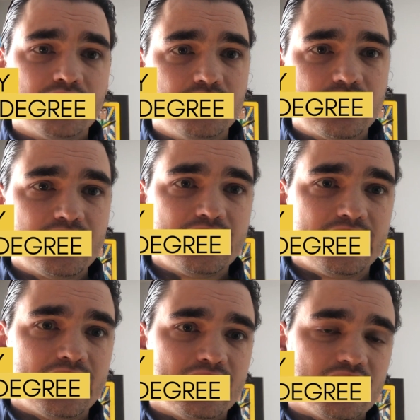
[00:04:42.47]
Looking to
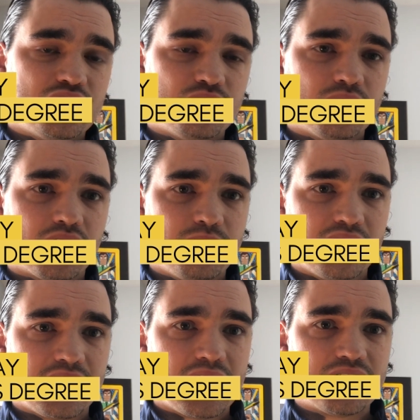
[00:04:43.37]
get into a
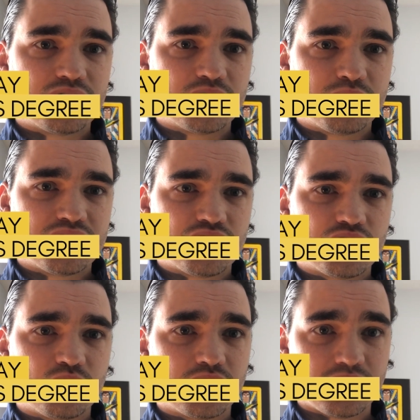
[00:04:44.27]
communications
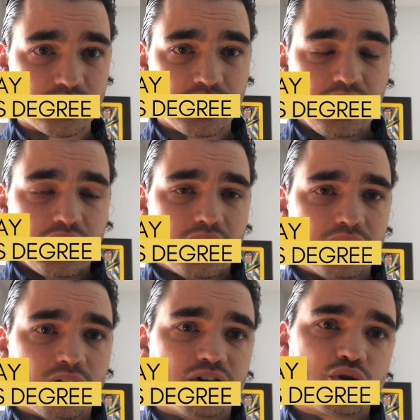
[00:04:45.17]
position with a
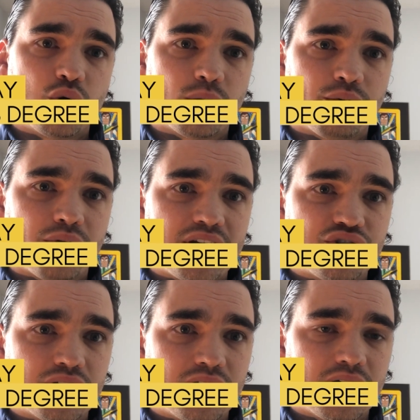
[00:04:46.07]
large
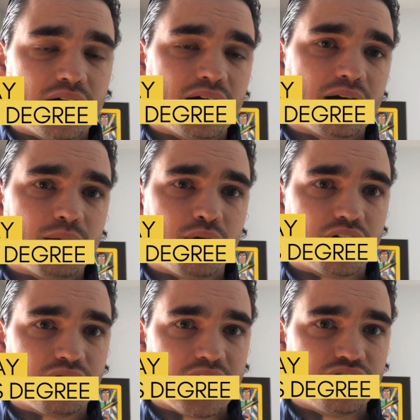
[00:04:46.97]
corporation
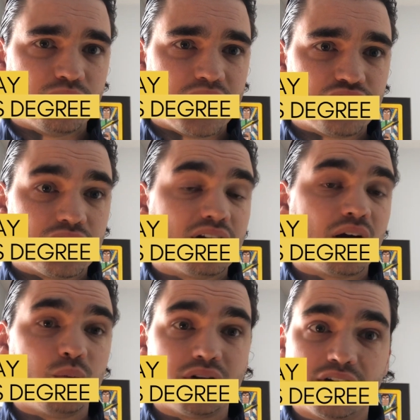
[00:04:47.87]
upon graduation, and
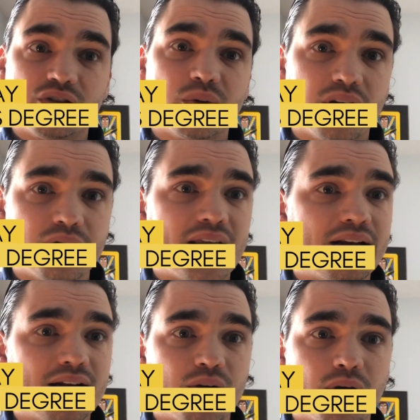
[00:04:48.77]
I'm willing to
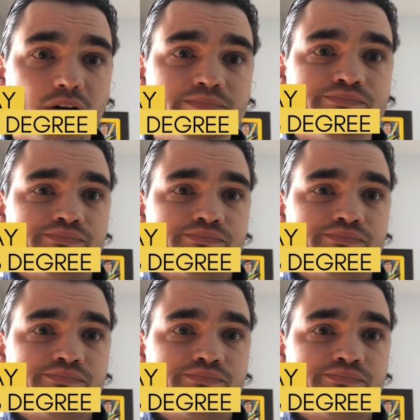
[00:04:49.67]
relocate anywhere.